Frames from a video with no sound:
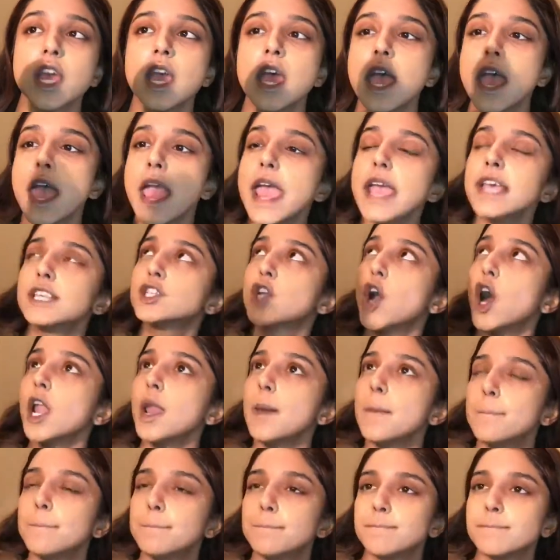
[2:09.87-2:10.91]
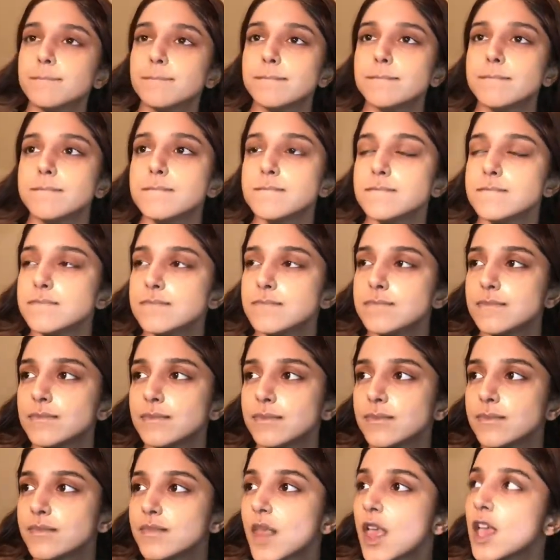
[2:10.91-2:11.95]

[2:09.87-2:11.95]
Show man, you can't tell me.